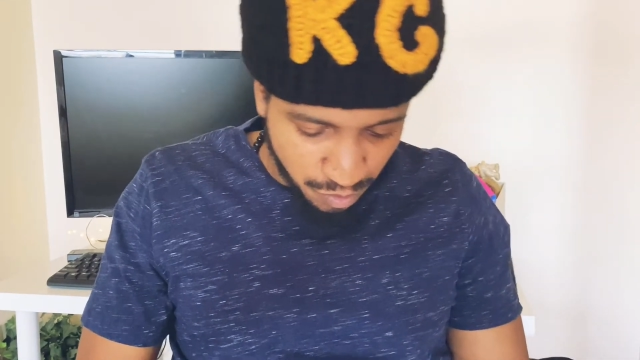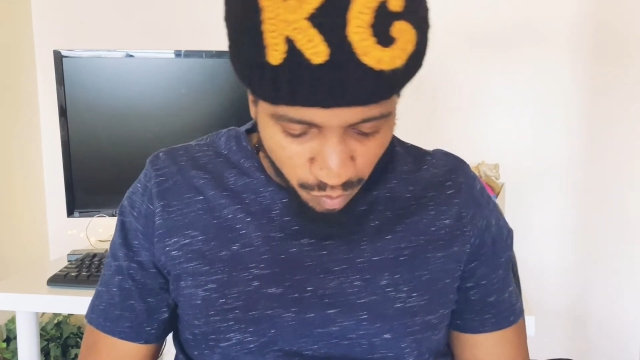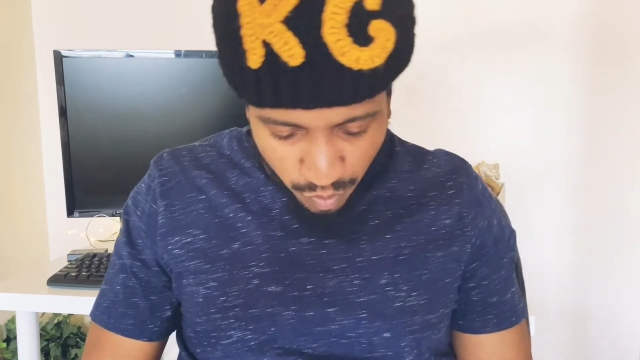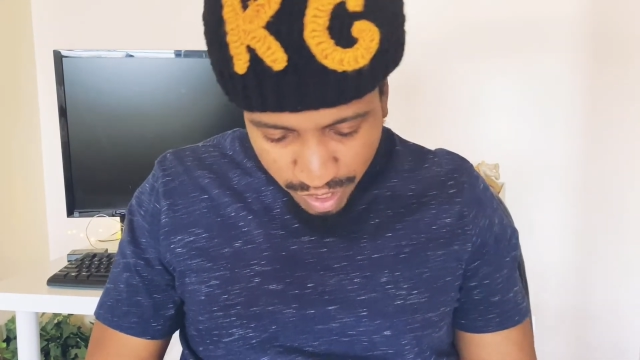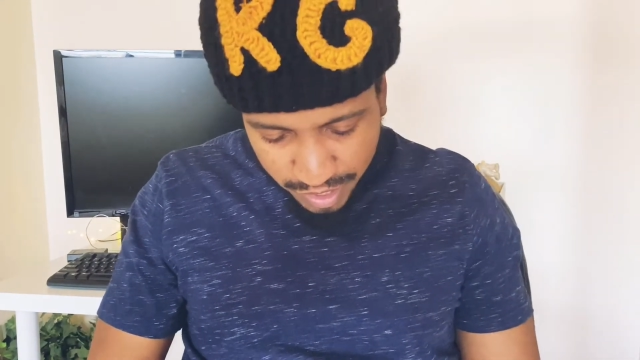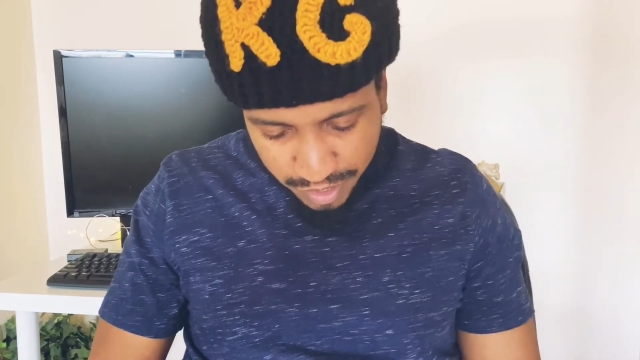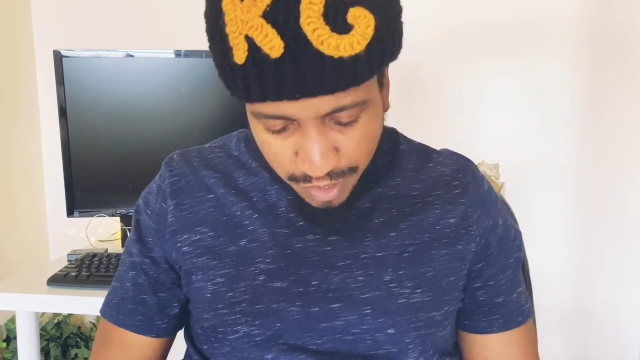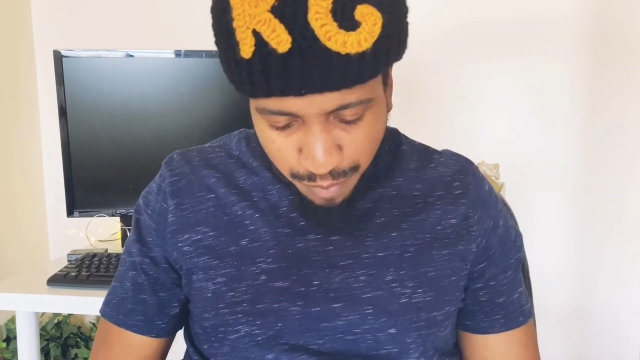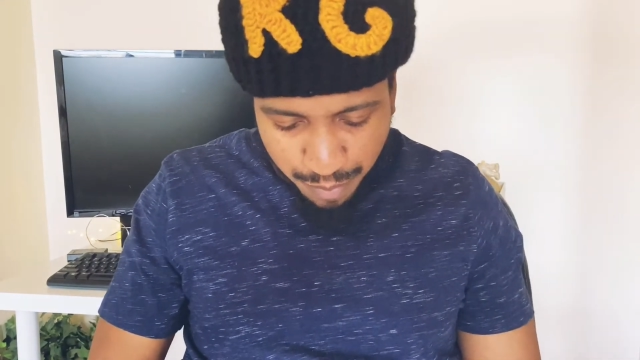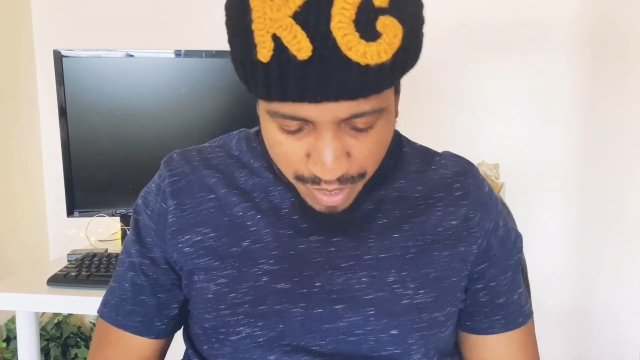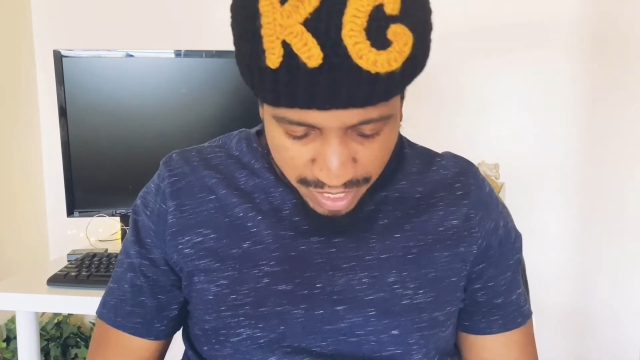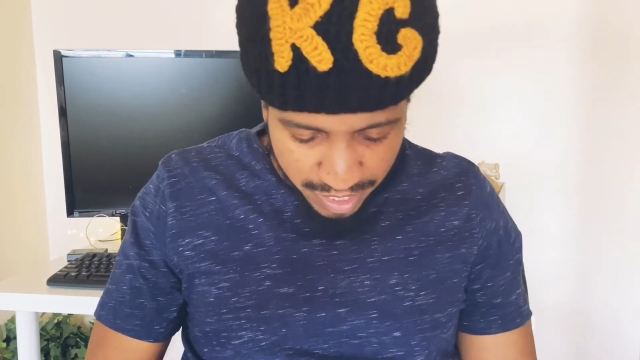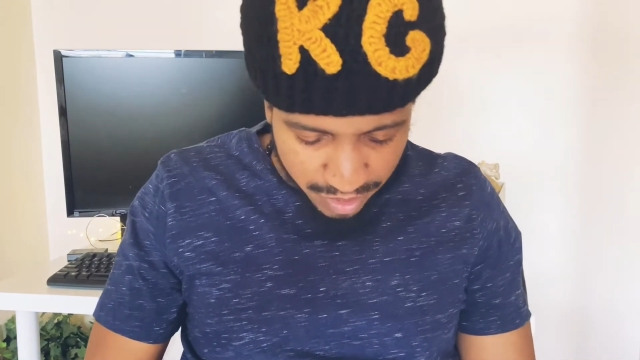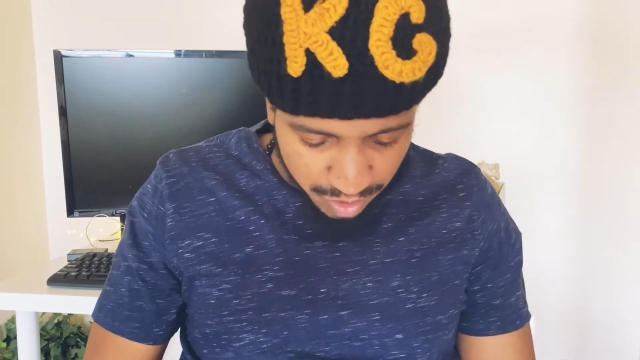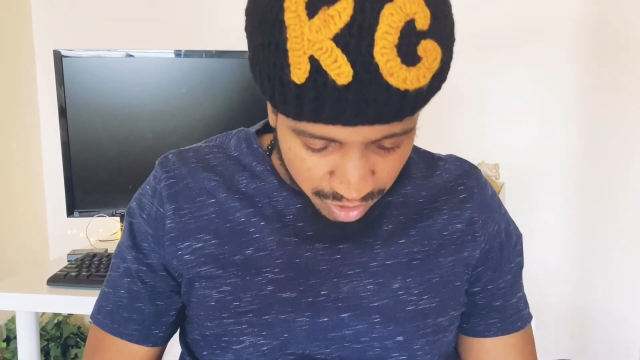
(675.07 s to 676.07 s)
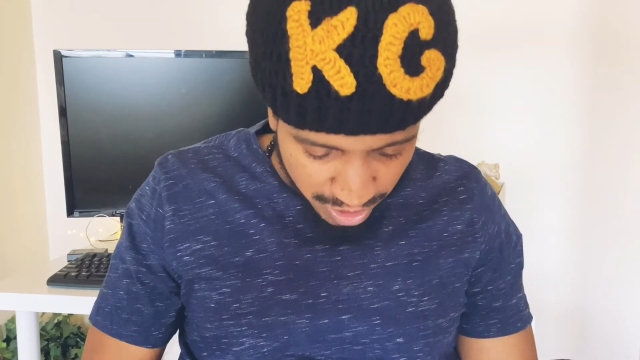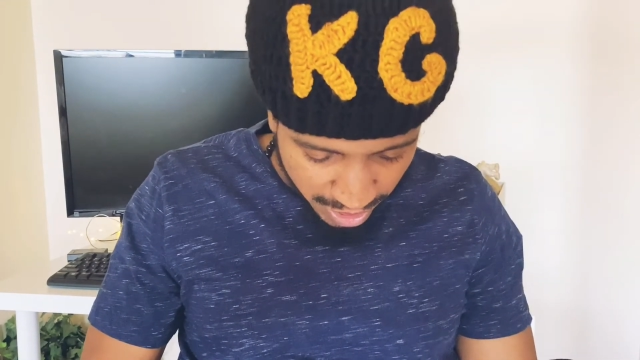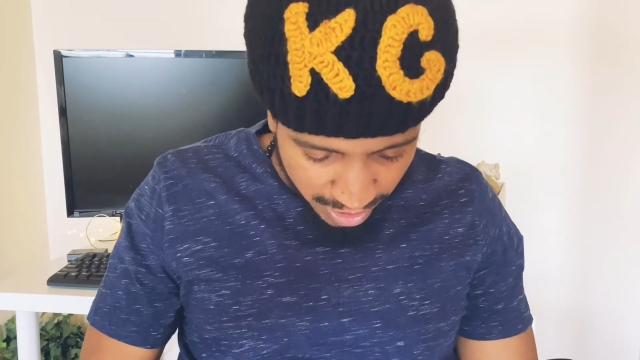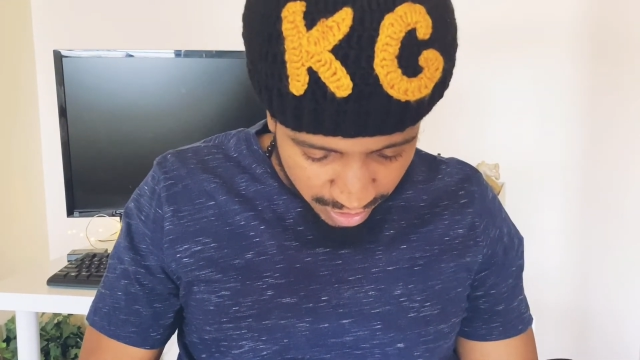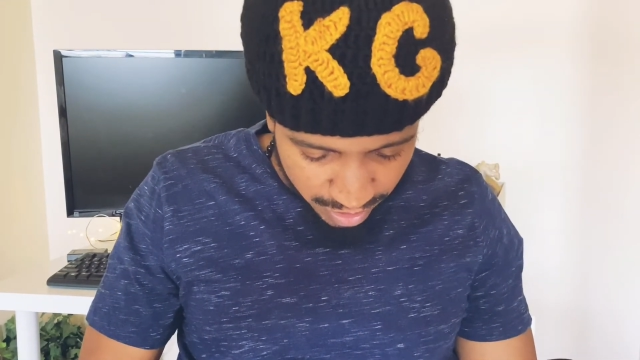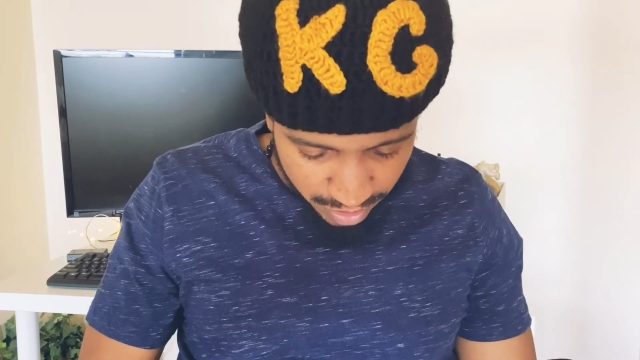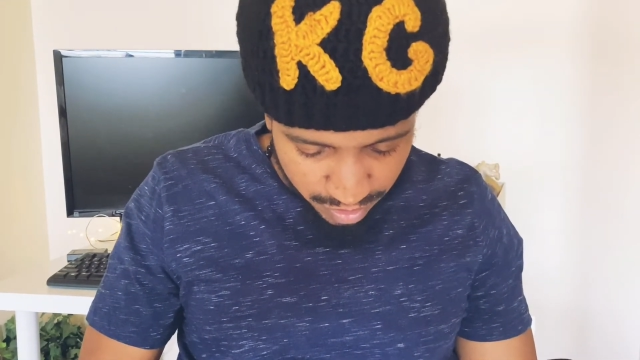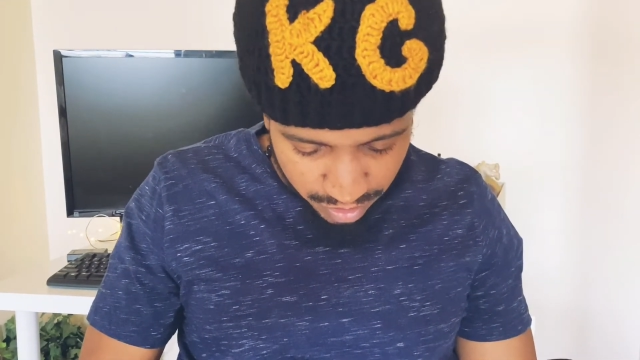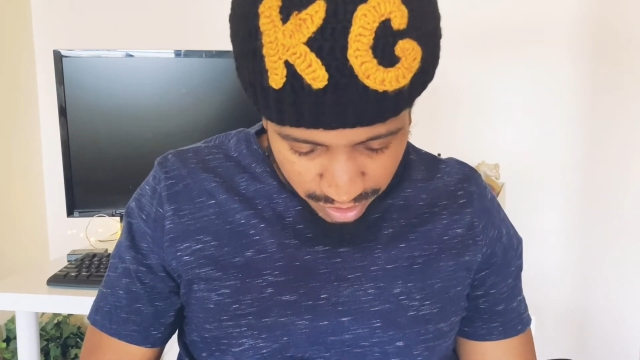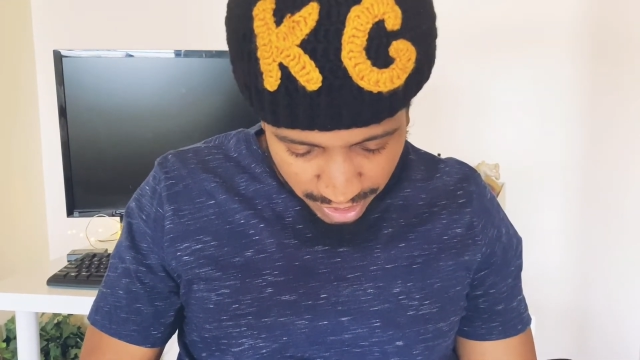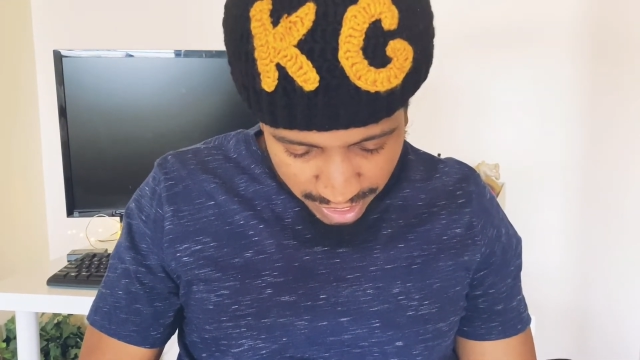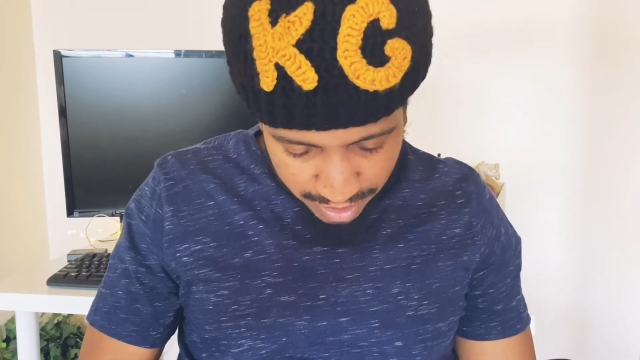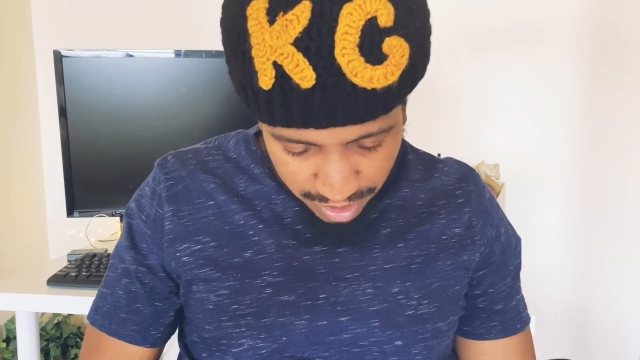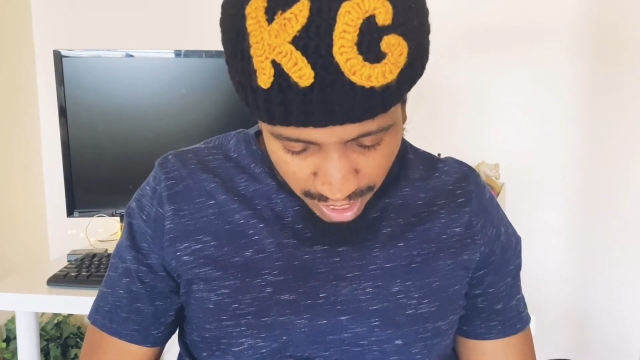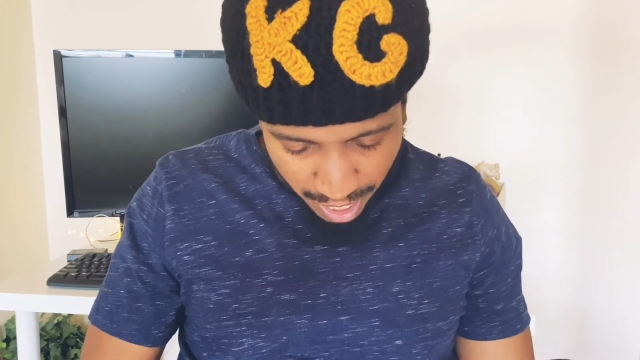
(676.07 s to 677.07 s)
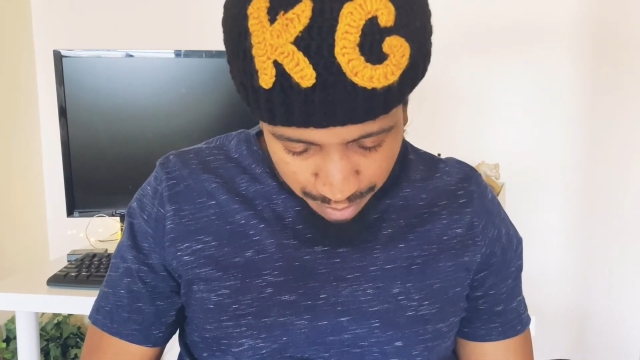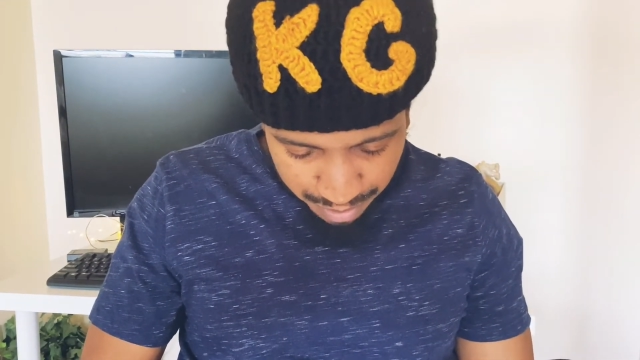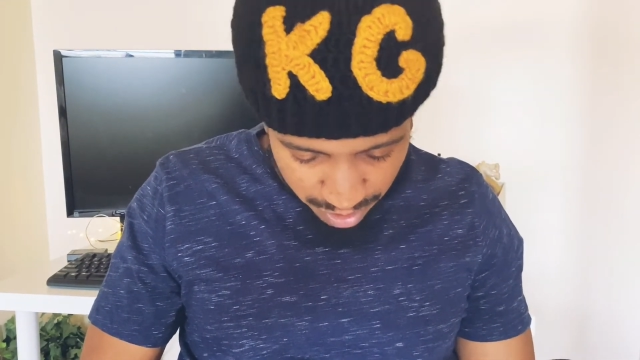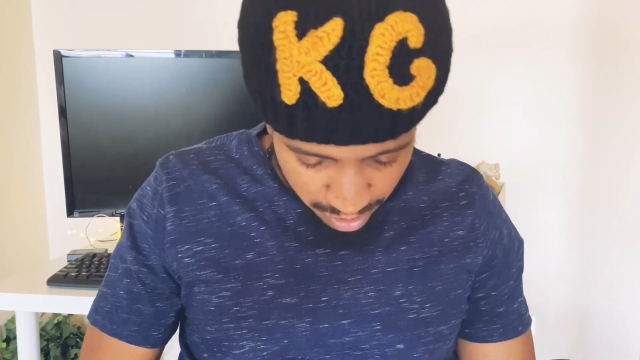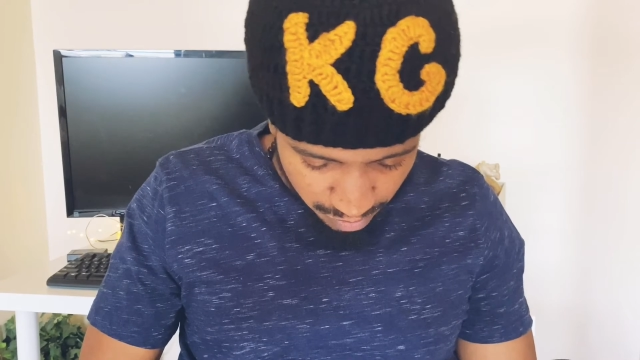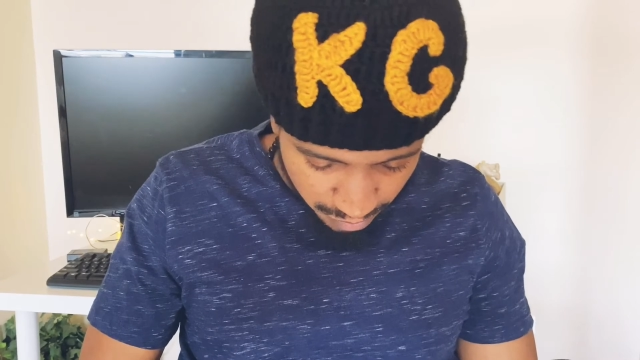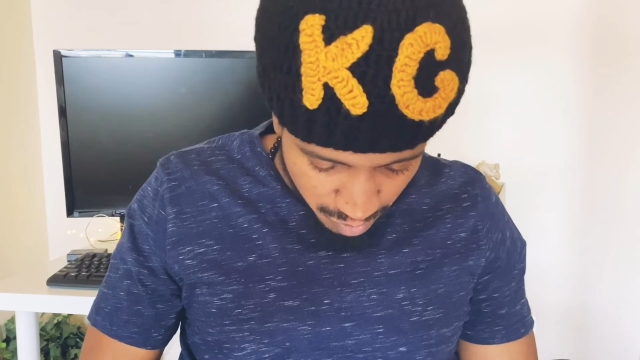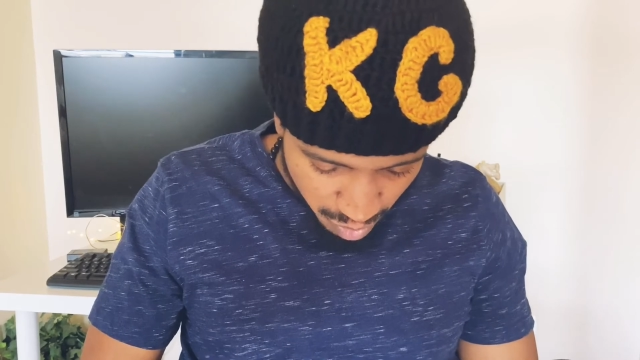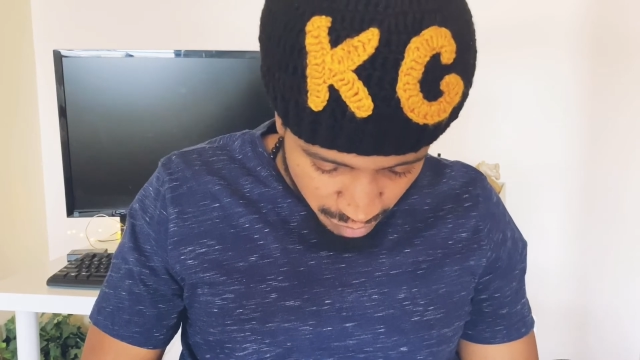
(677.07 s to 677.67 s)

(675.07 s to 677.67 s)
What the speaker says: what's the biggest challenge / obstacle you